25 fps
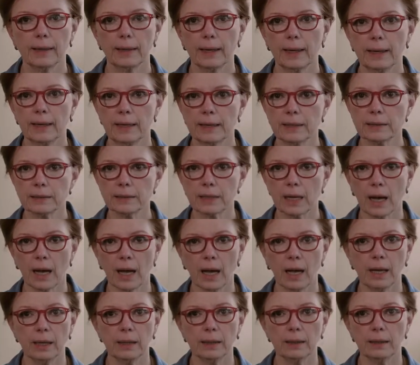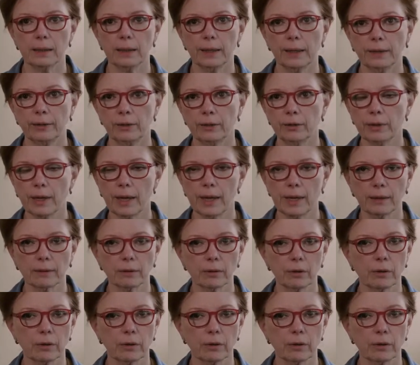and it's hot and you can't